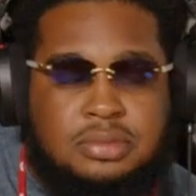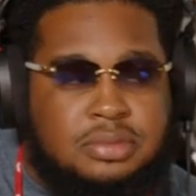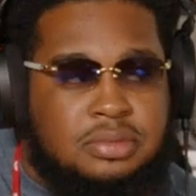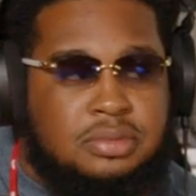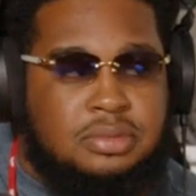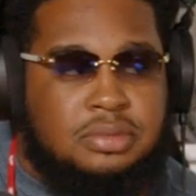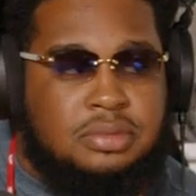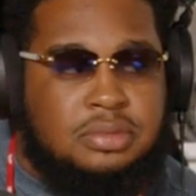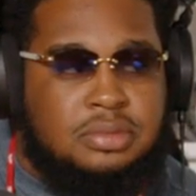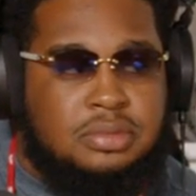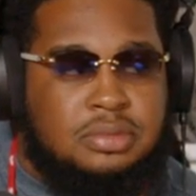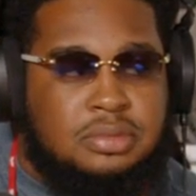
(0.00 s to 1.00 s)

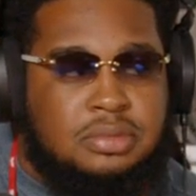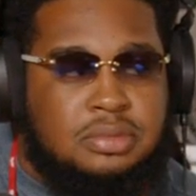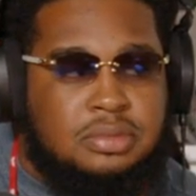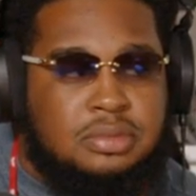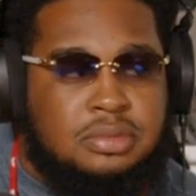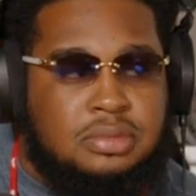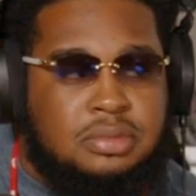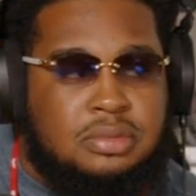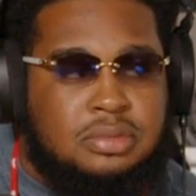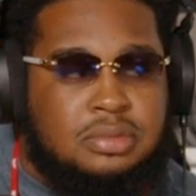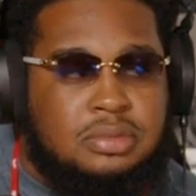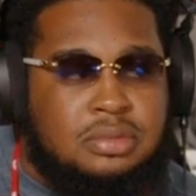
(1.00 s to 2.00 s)

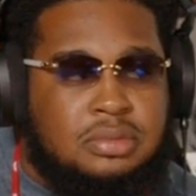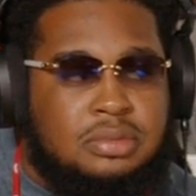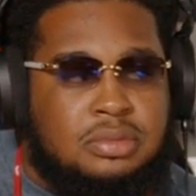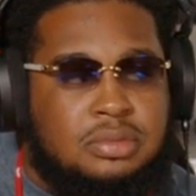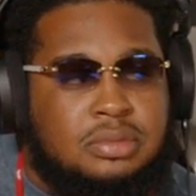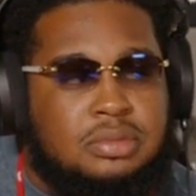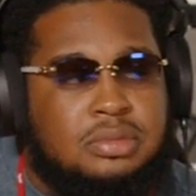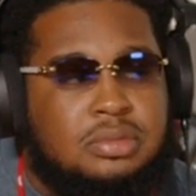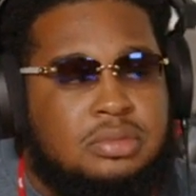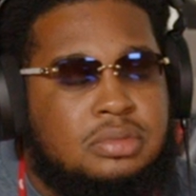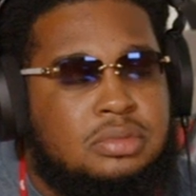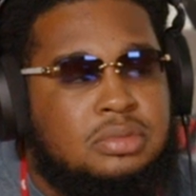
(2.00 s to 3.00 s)

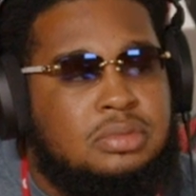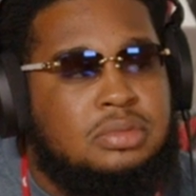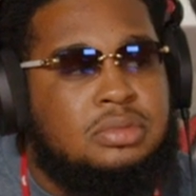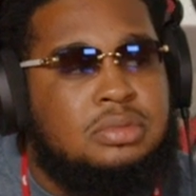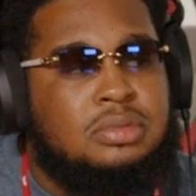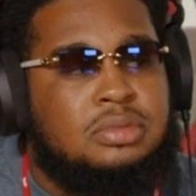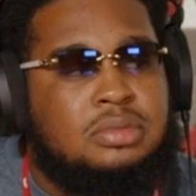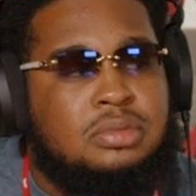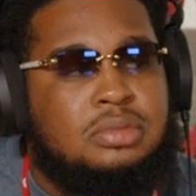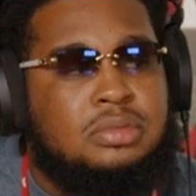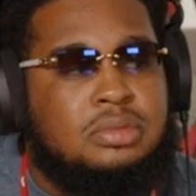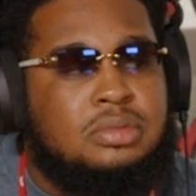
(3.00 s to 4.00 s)

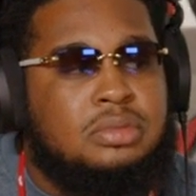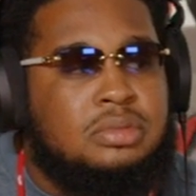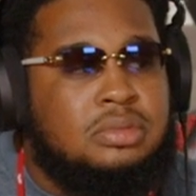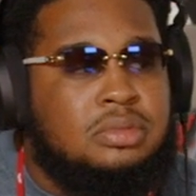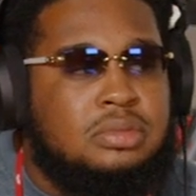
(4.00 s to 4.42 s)
The person shown says nothing.